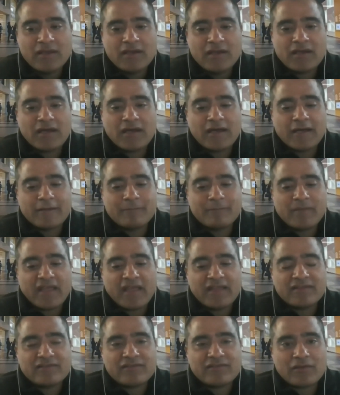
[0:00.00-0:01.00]

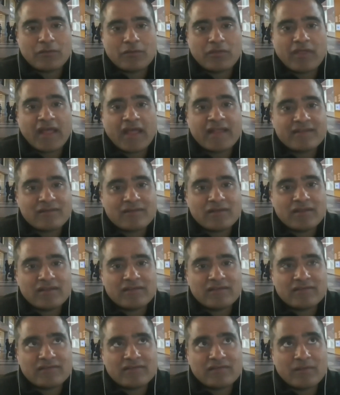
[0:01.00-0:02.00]
And so that
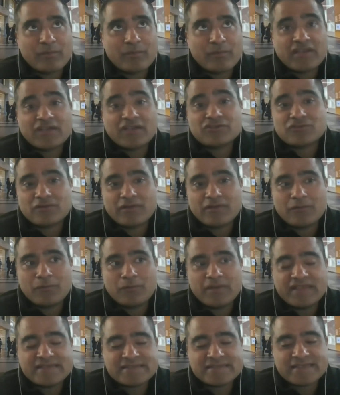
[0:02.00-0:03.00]
is the potential that
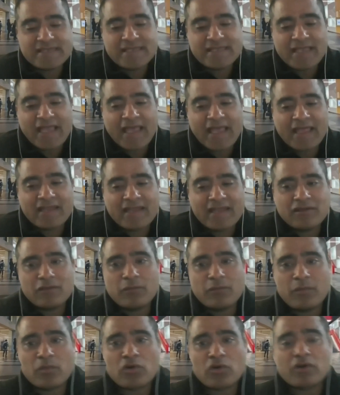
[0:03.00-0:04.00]
we see. And
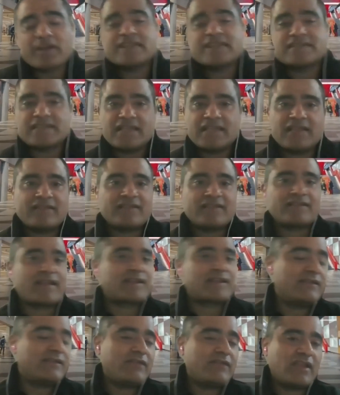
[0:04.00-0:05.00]
we're already seeing this
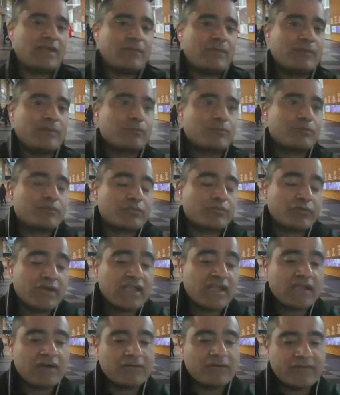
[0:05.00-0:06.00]
activity. I mean,
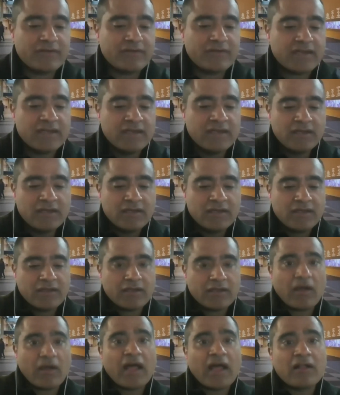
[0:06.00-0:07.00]
pre-COVID,
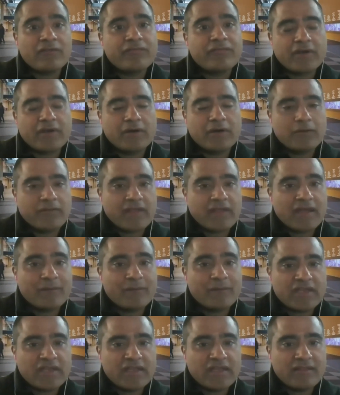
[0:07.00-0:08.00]
AlphaGo, the
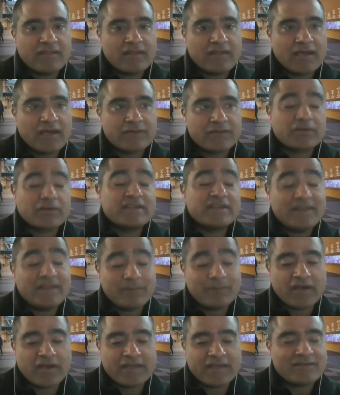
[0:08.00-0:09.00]
company,
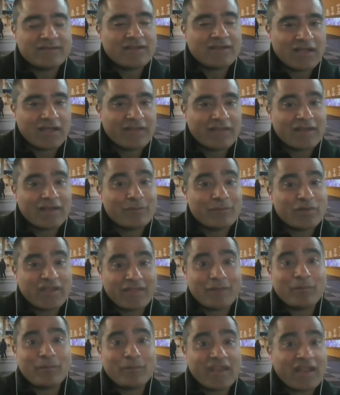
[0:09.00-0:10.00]
DeepMind, the company
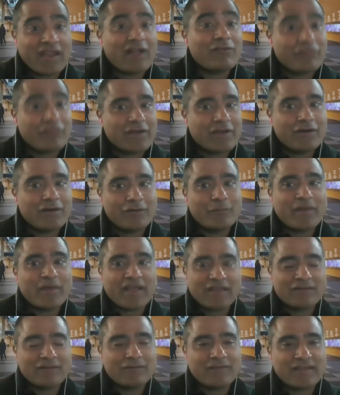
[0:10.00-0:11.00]
that made AlphaGo
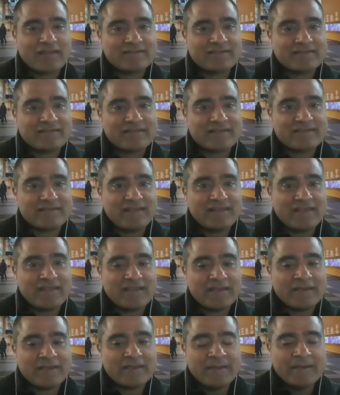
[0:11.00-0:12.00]
back in
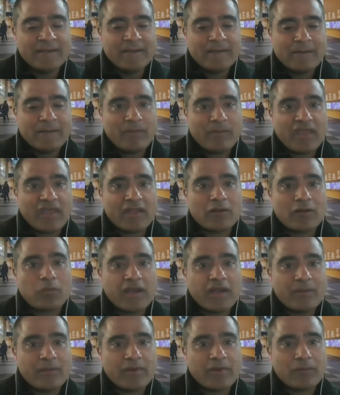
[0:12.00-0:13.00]
2016, made
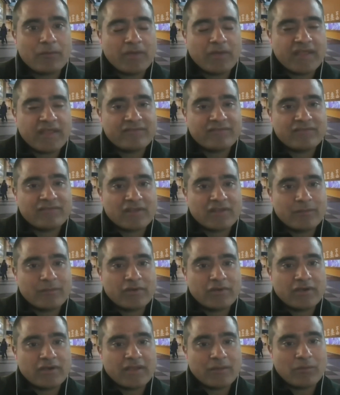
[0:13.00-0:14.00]
quite a bit of waves in the
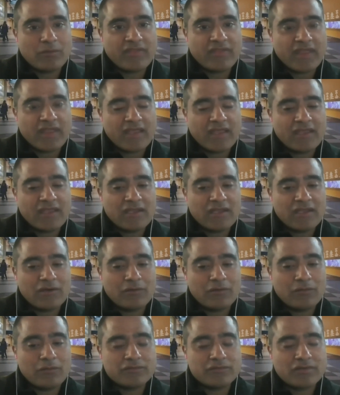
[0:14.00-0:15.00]
community when they,
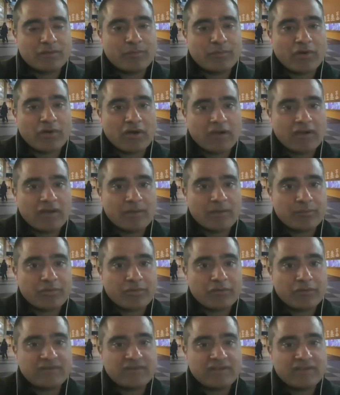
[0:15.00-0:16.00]
took part in a
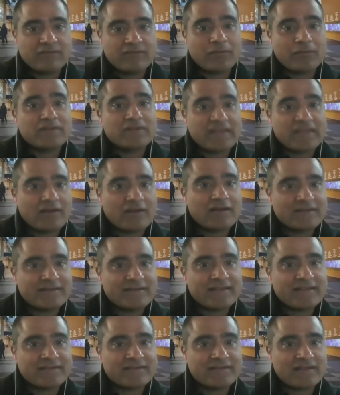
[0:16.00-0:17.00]
protein folding
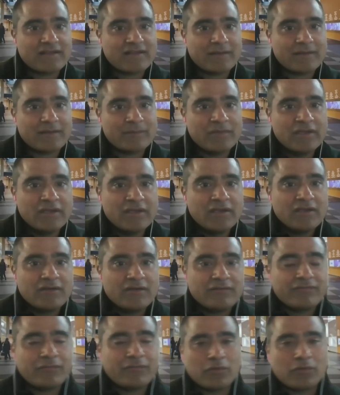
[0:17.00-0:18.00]
contest
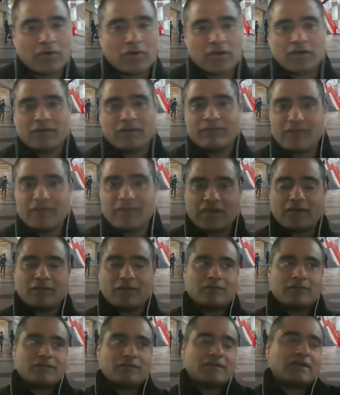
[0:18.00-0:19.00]
for,
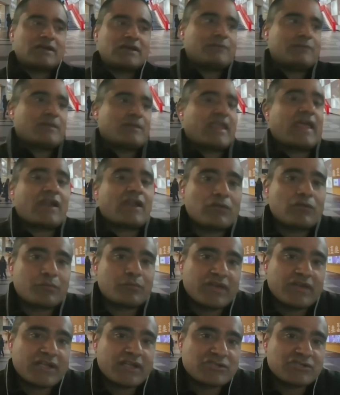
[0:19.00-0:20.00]
mechanical
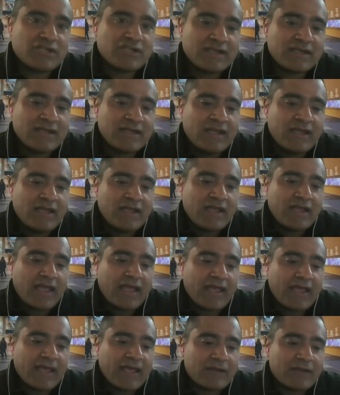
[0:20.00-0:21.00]
prediction,
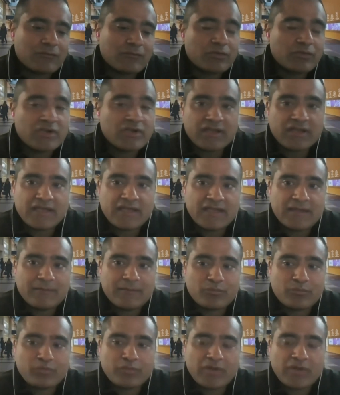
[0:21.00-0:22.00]
and
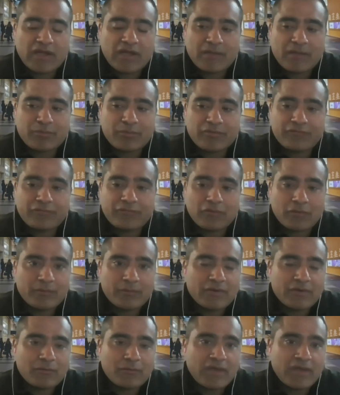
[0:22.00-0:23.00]
really
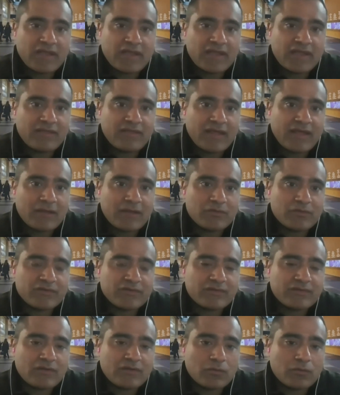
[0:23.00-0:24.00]
performed in a way that
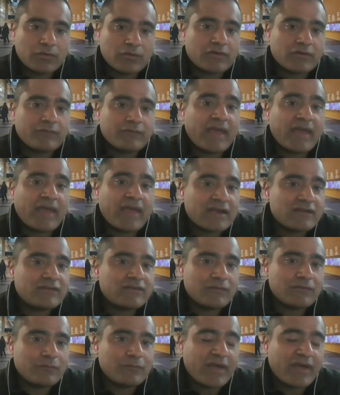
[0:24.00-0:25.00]
was order of
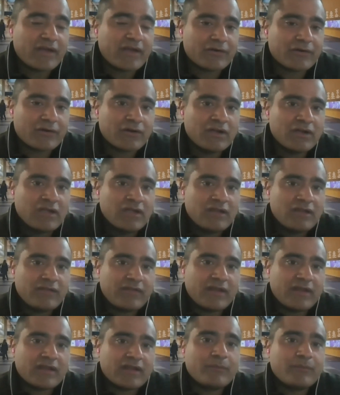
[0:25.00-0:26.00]
magnitude better
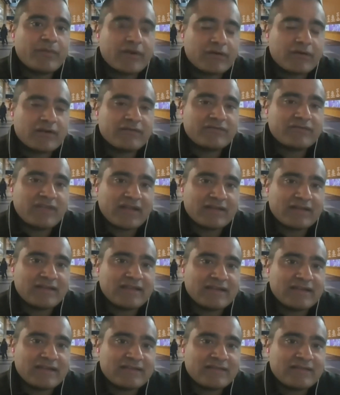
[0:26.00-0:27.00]
than comparative
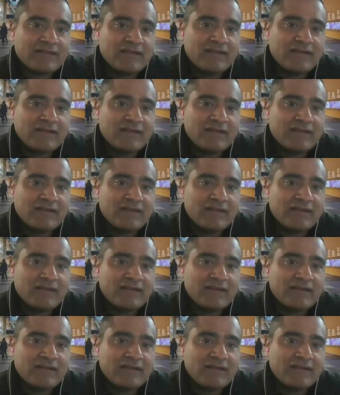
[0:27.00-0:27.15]
techniques.